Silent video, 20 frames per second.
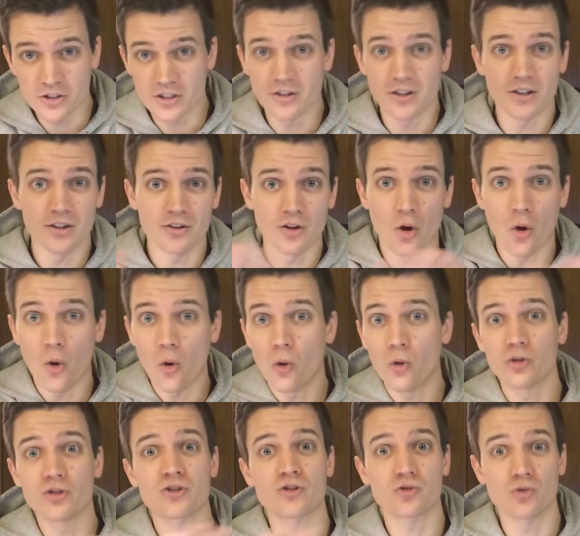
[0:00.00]
the whole
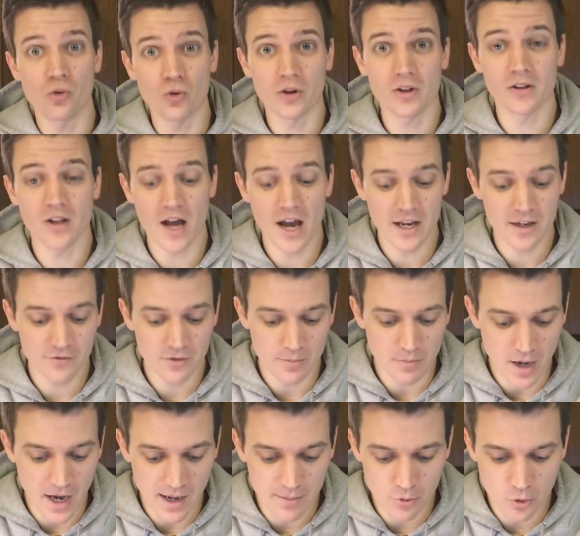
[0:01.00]
storyline of the
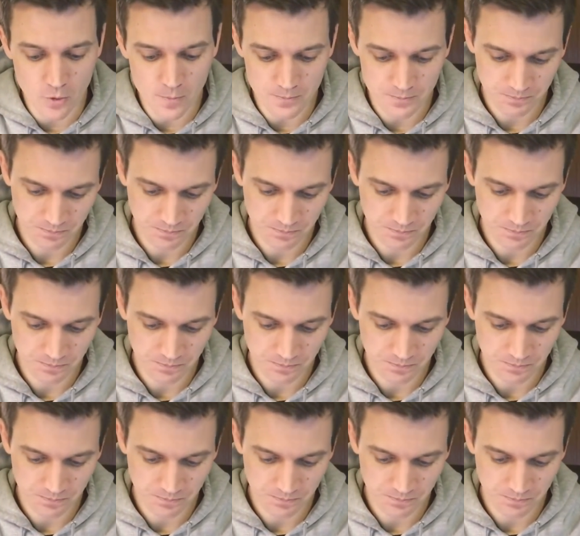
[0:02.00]
Bible.